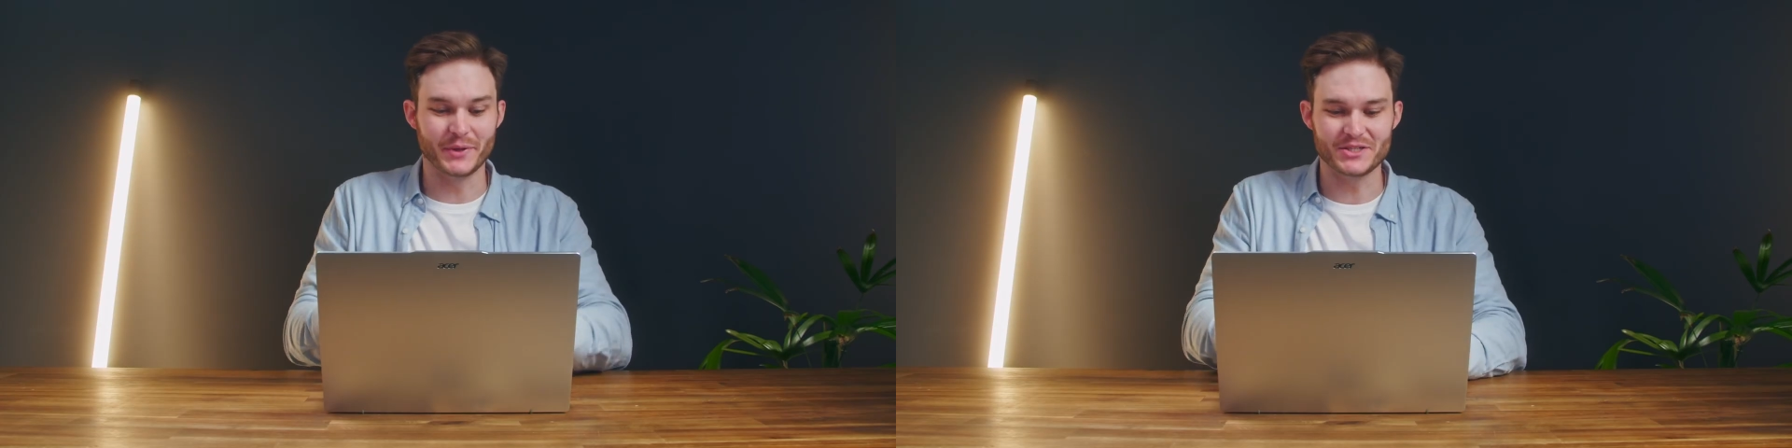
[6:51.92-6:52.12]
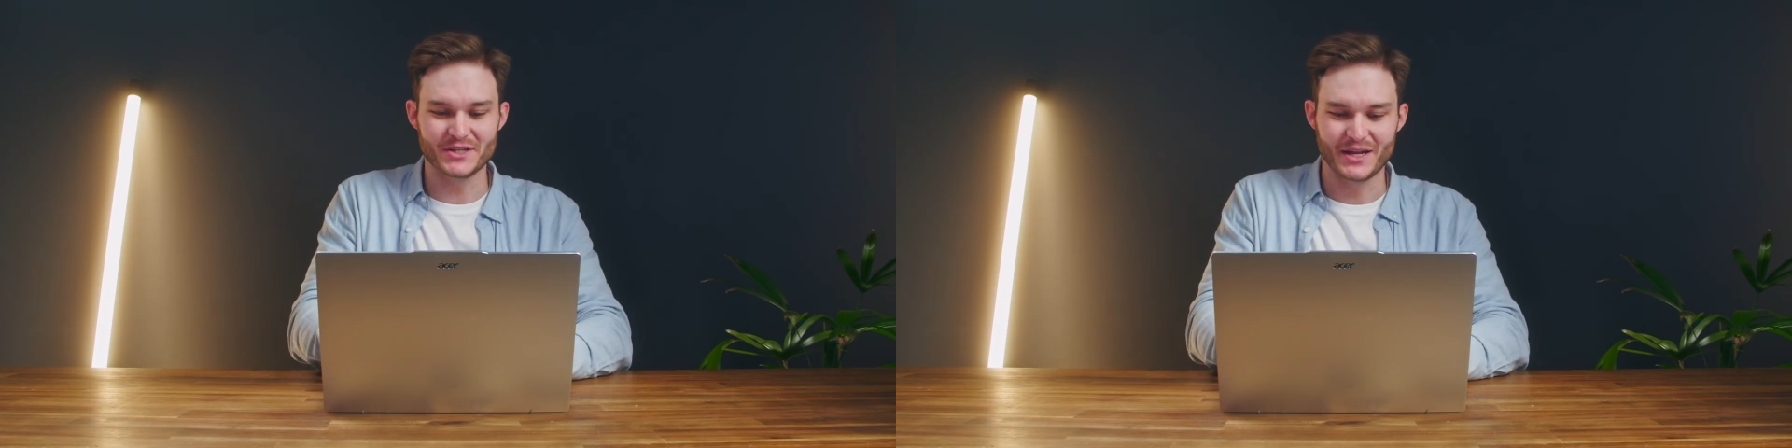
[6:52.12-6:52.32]
of
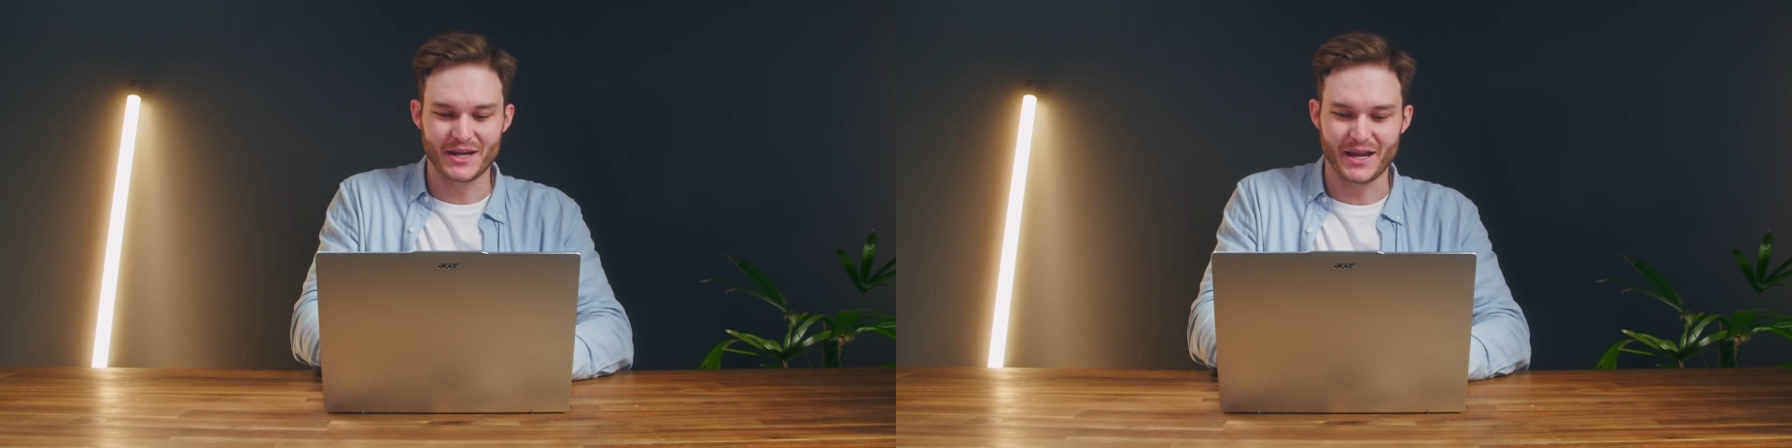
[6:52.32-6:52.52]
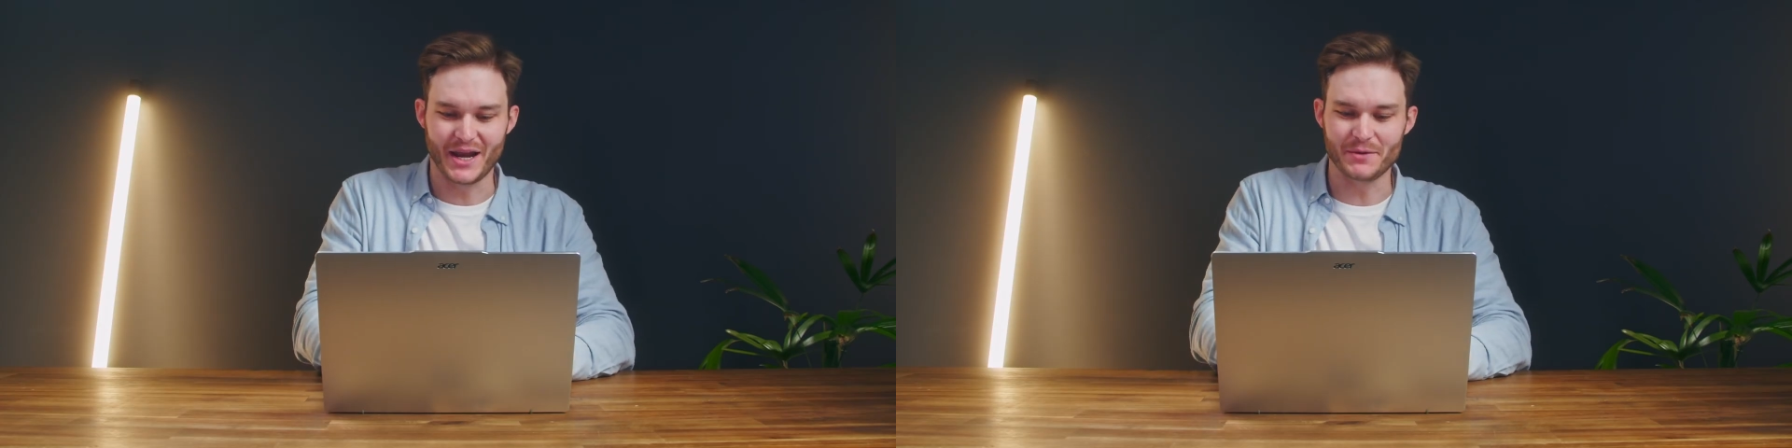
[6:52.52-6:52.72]
which,
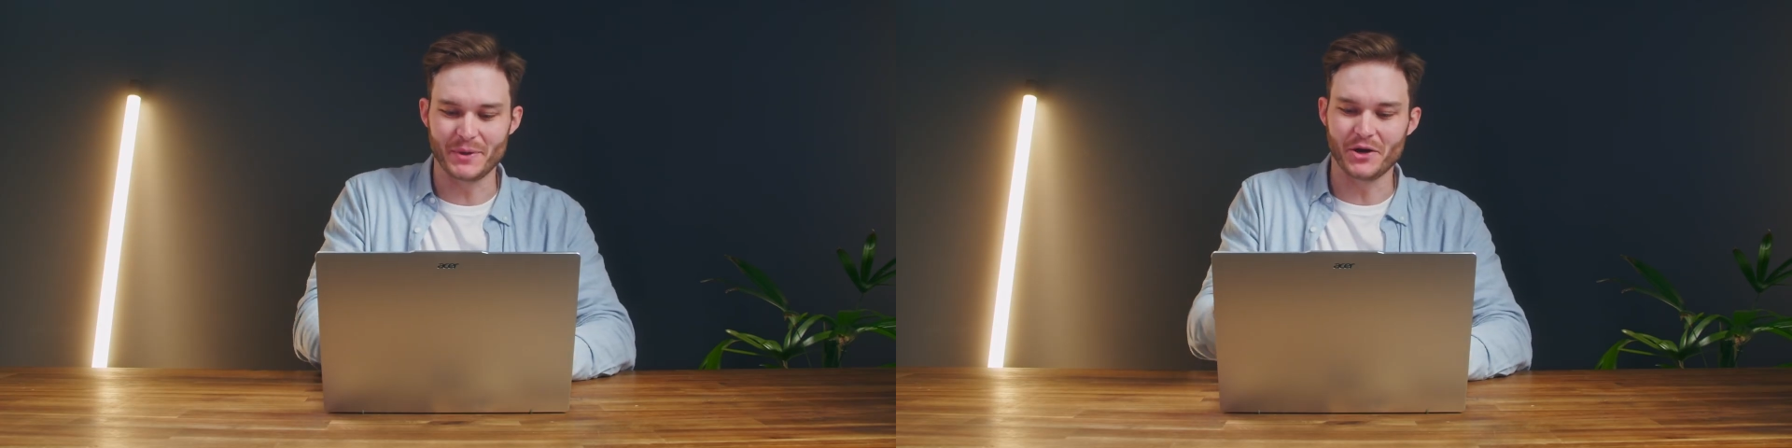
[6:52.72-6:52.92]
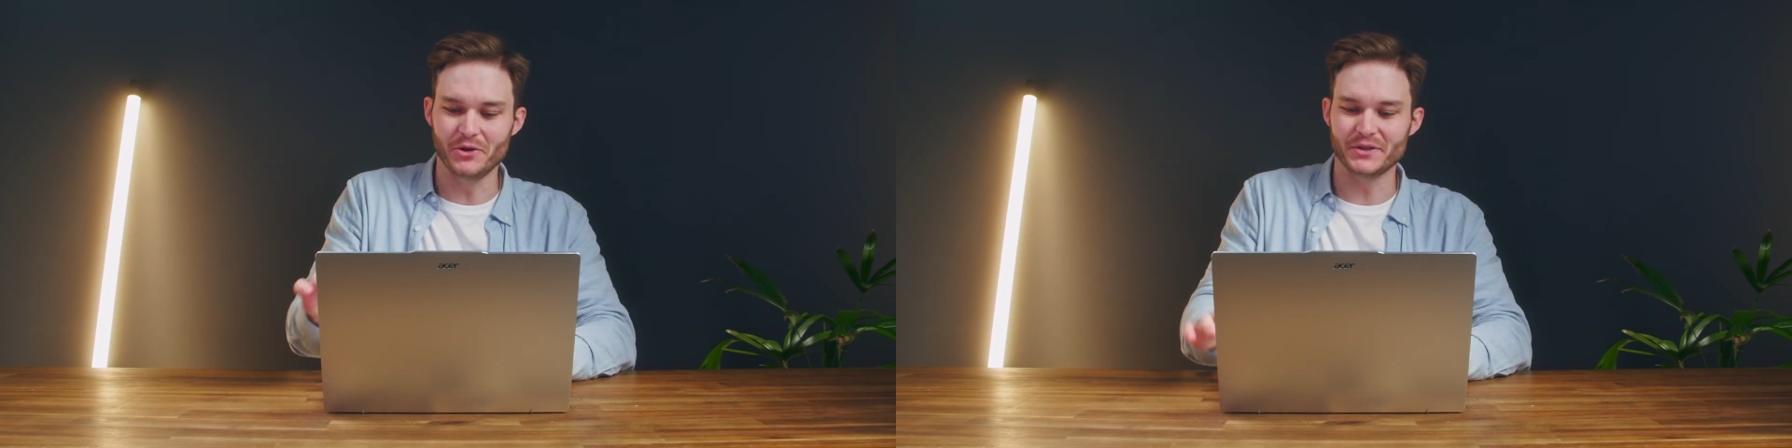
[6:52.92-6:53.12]
how did
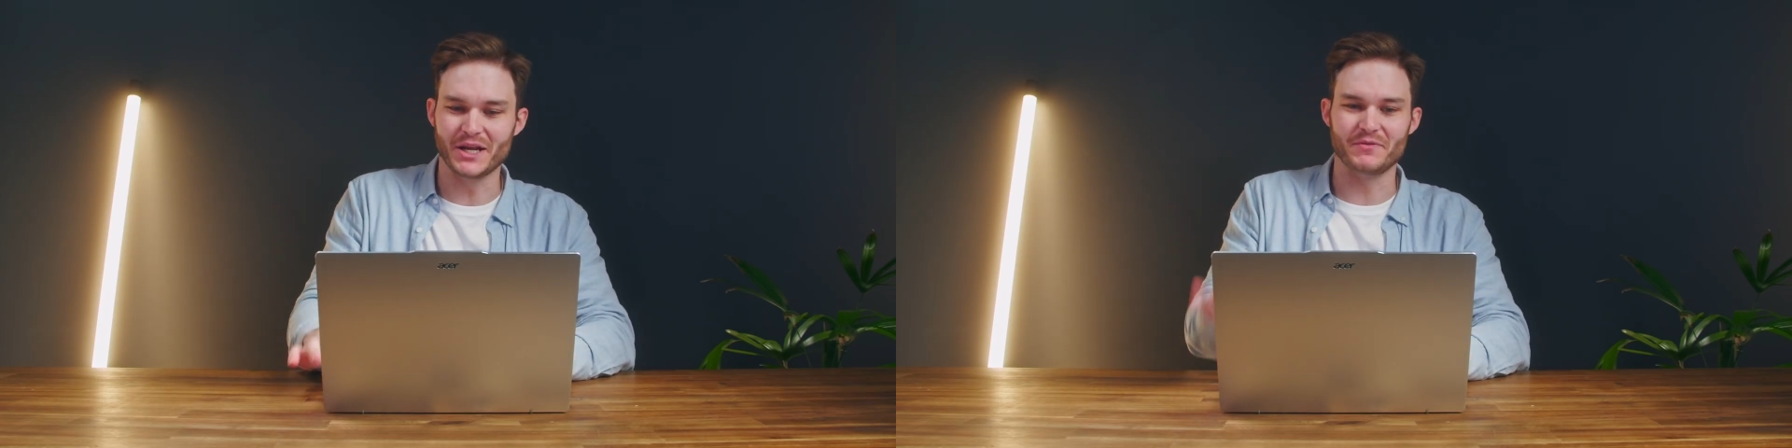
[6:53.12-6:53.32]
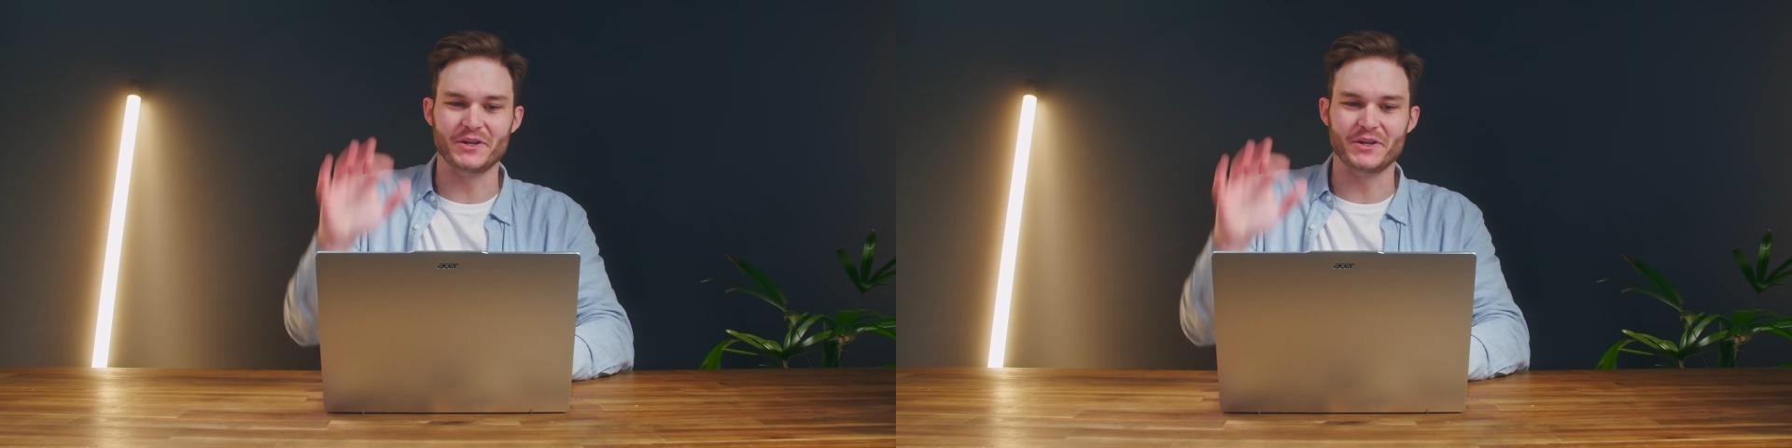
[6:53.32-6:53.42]
my holiday